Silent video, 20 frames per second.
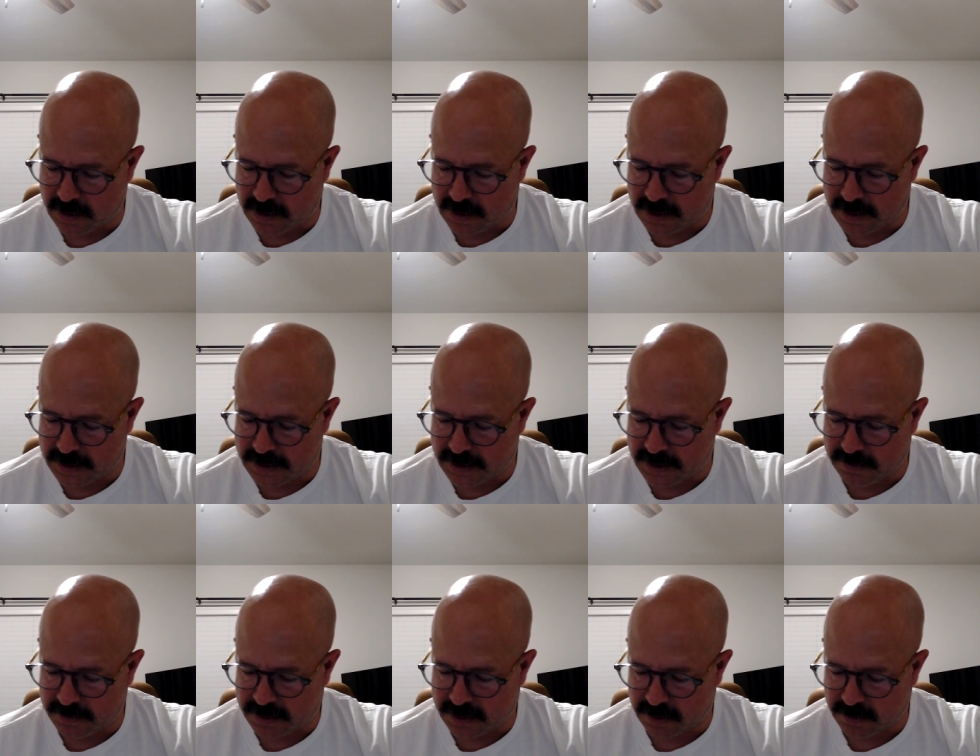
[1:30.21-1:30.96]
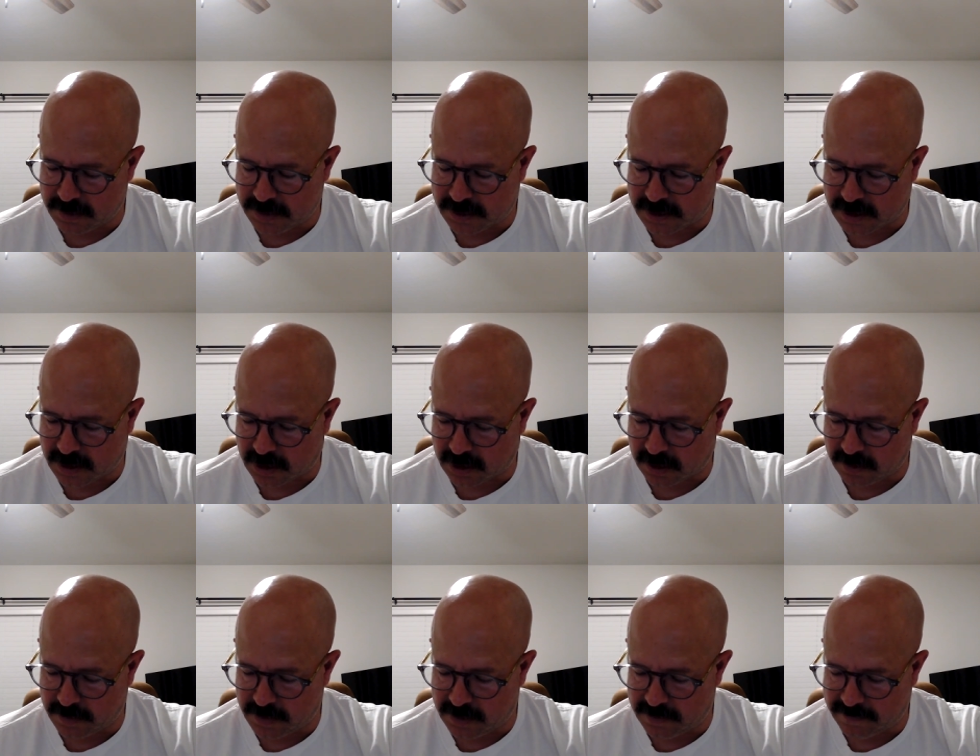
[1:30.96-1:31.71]
His name shall be
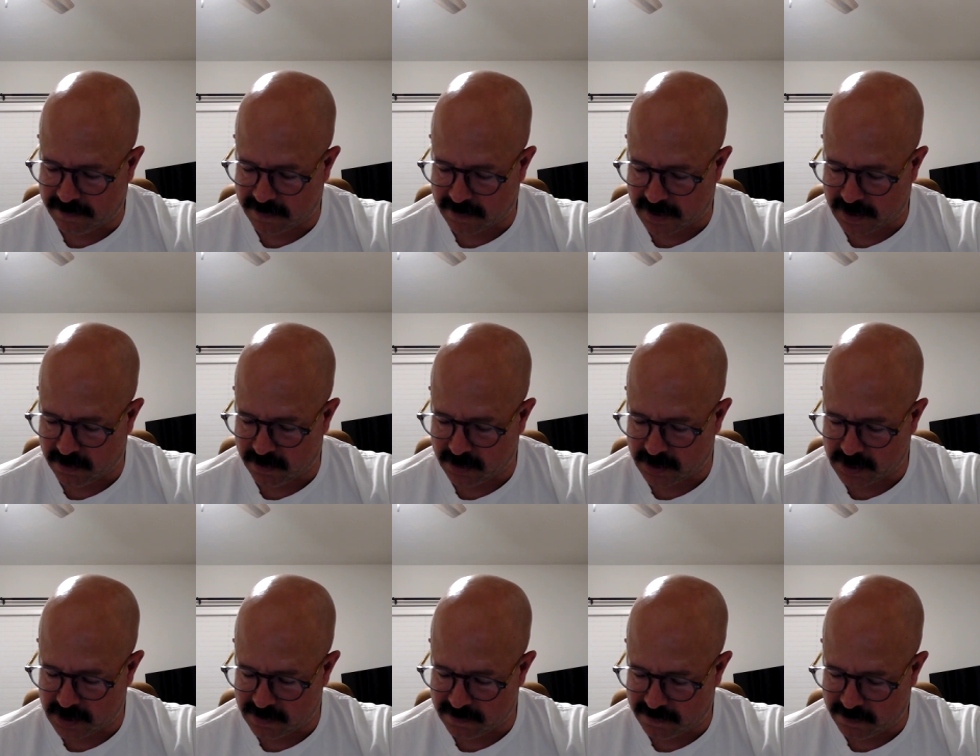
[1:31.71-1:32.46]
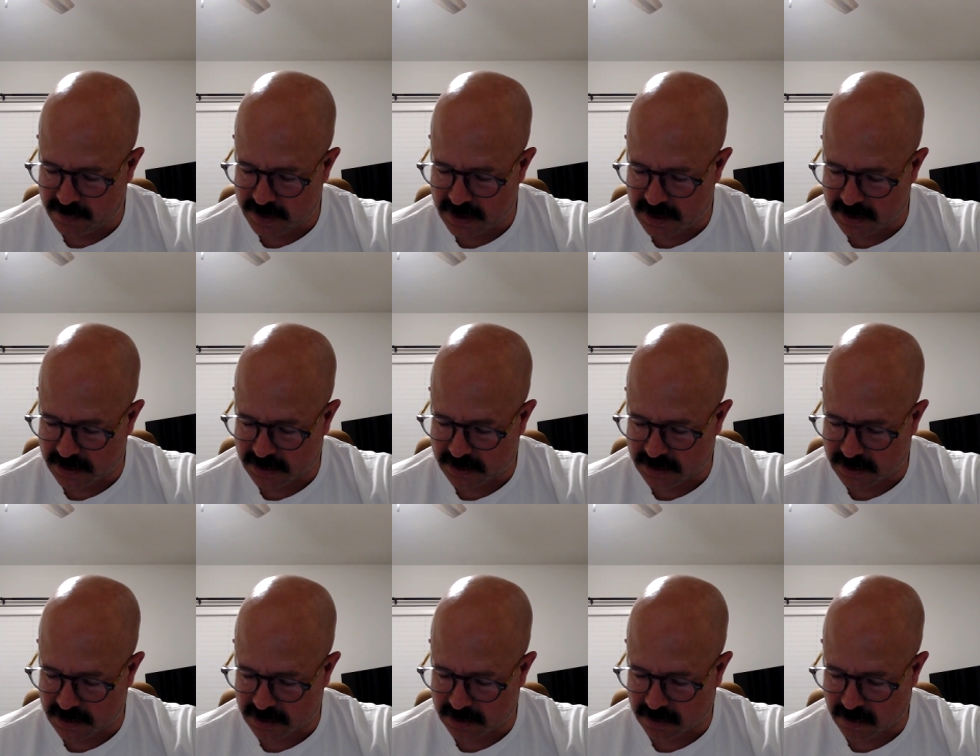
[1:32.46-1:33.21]
Solomon, for I will give peace
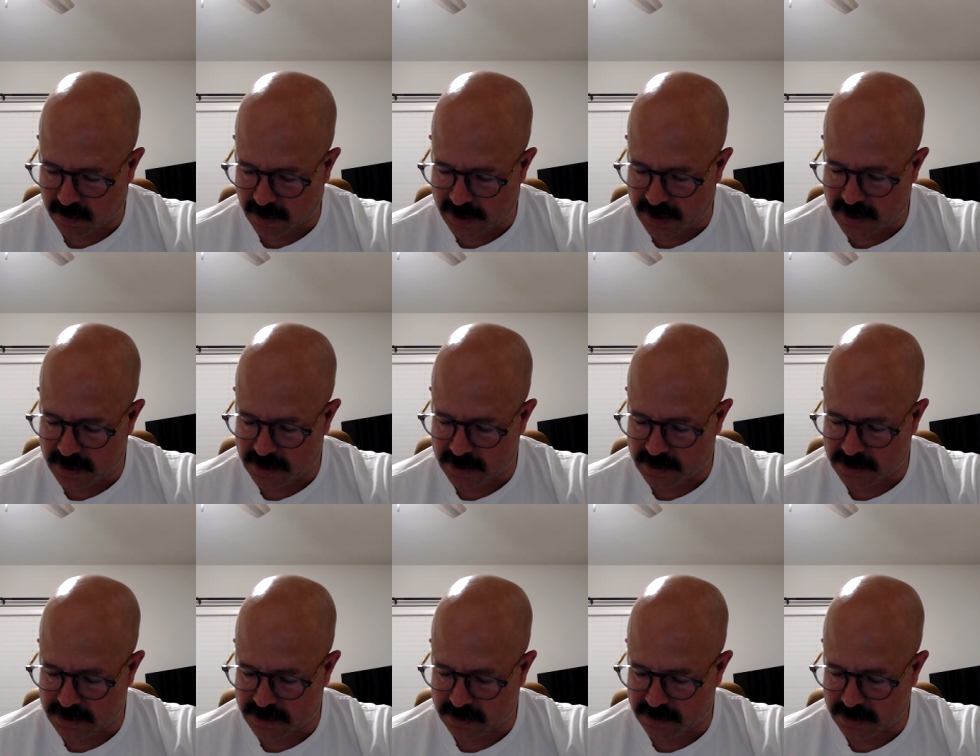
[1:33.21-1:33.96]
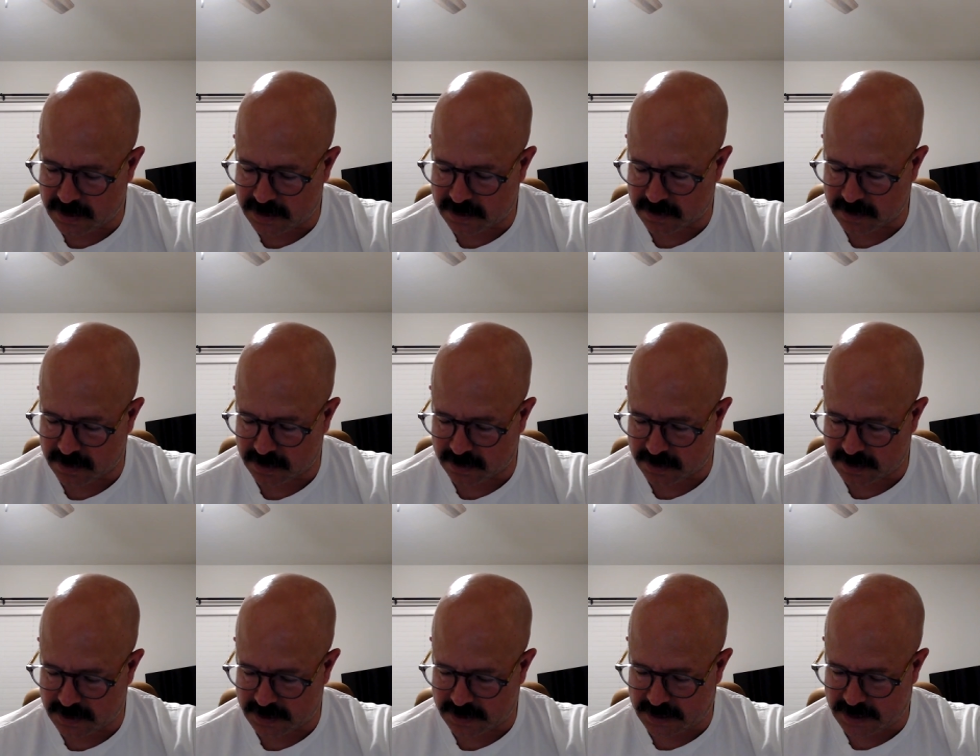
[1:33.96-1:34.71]
and quietness to Israel in
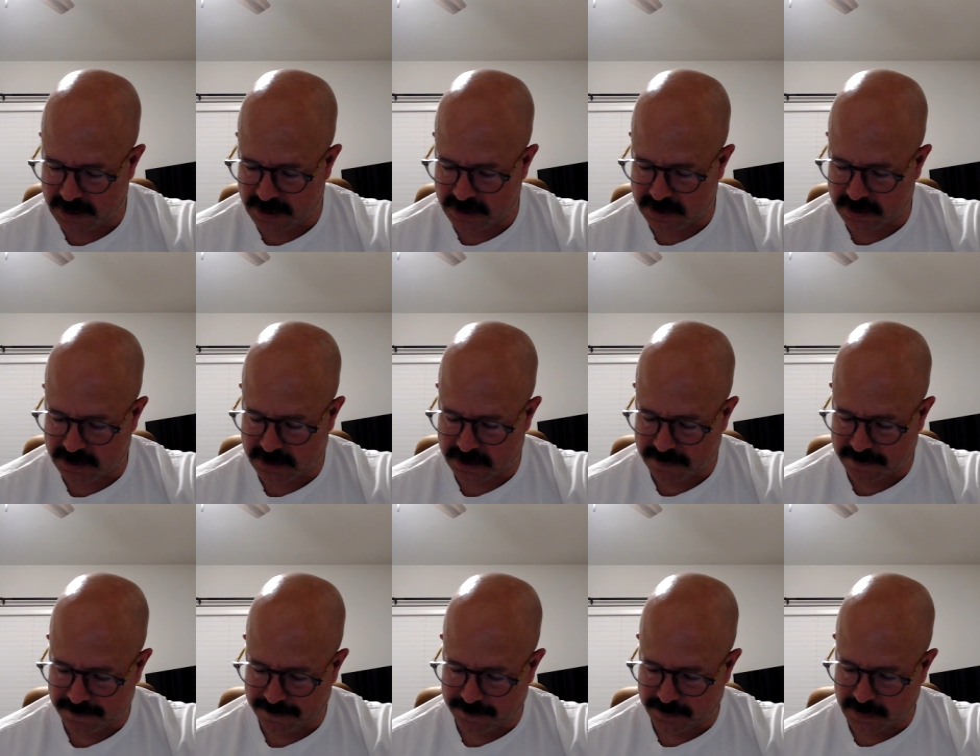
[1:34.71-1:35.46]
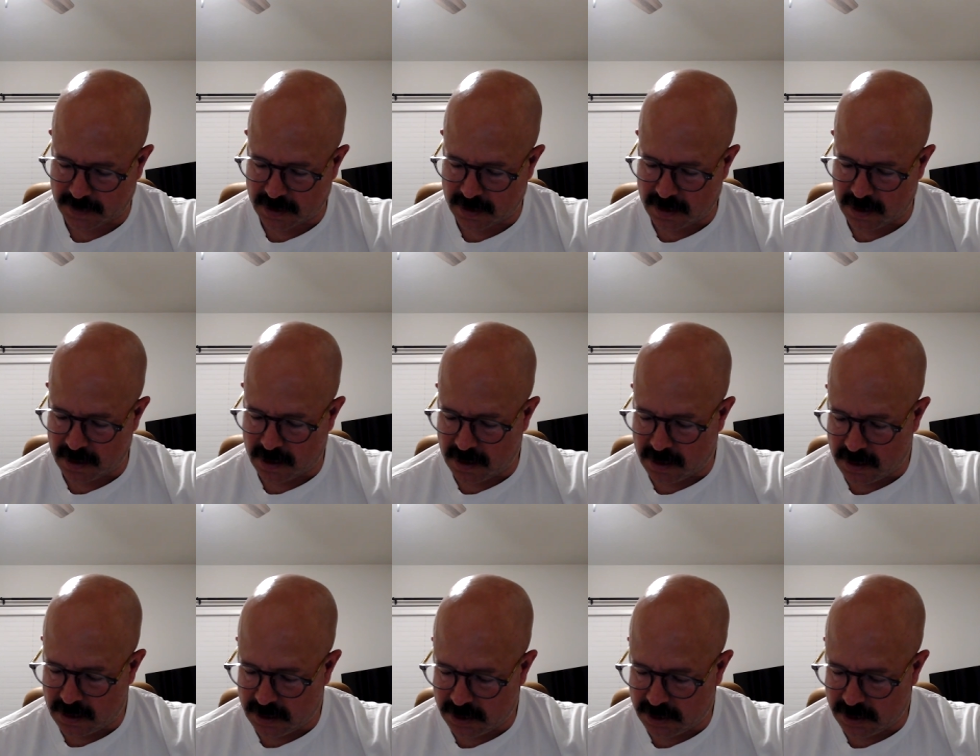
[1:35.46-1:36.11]
his days. He